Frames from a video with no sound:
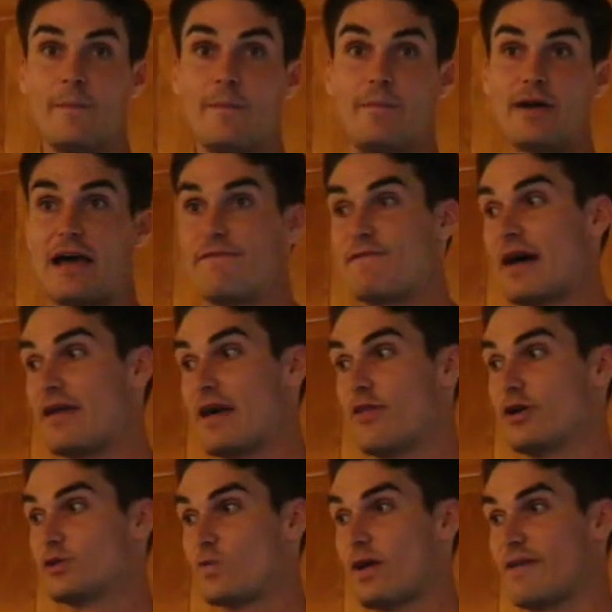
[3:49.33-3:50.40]
But I found out
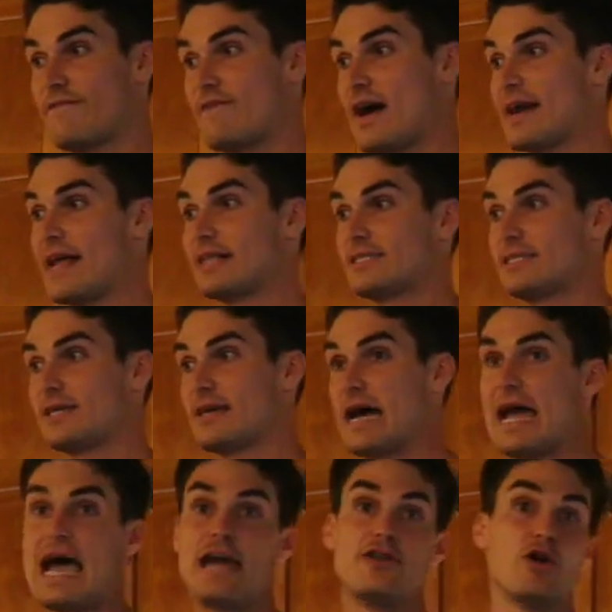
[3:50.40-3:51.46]
there was a way to finance it.
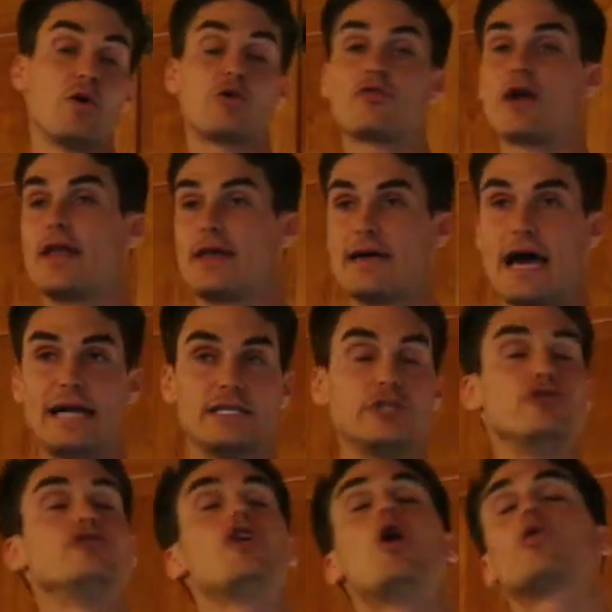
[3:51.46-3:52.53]
I had no credit.
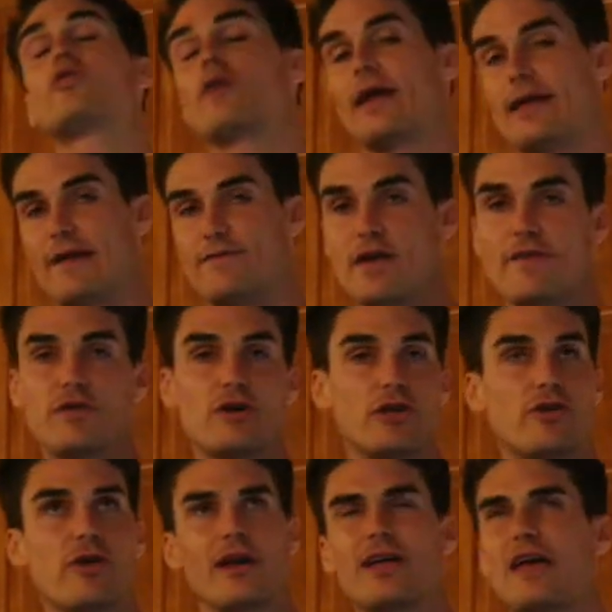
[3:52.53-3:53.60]
If you have
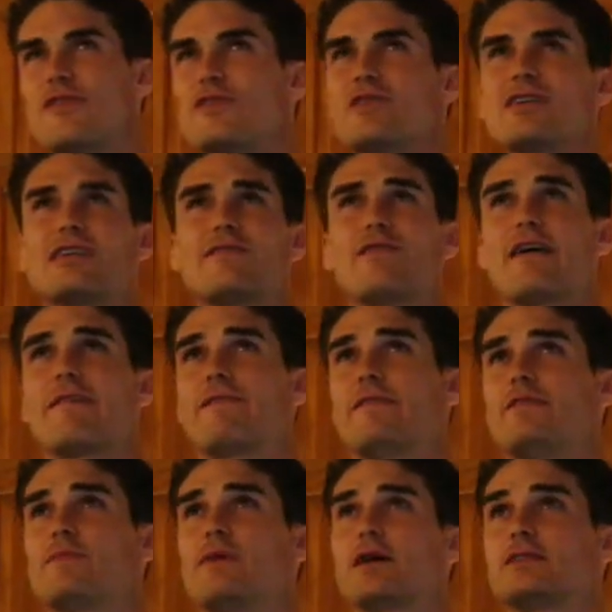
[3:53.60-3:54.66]
good credit, I think you can get it for like
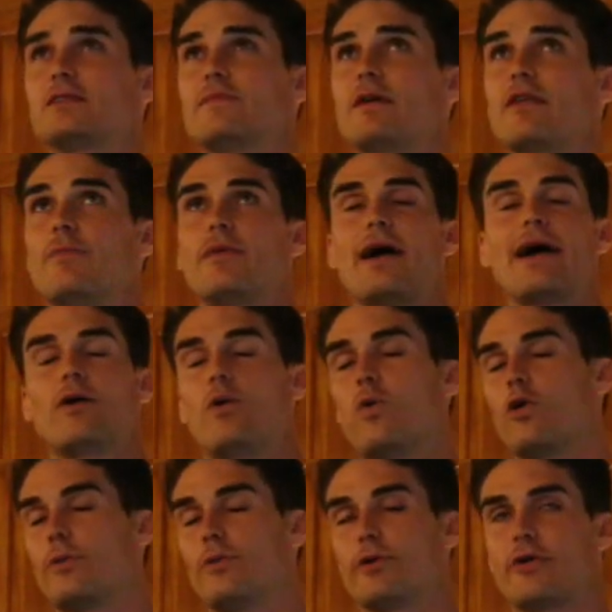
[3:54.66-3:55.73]
$50 a month. But I had a
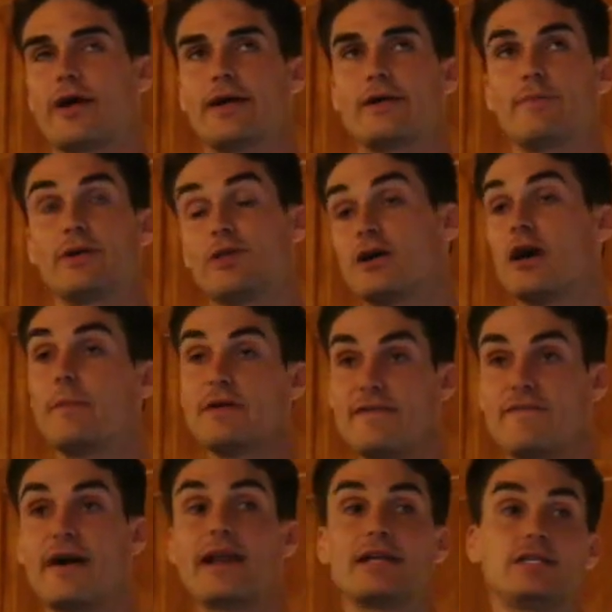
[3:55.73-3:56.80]
horrible credit, but the company
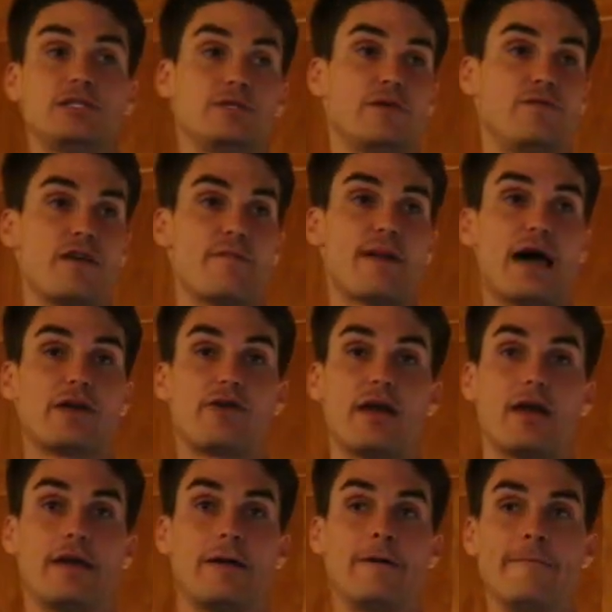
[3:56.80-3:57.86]
finances you if you have bad credit.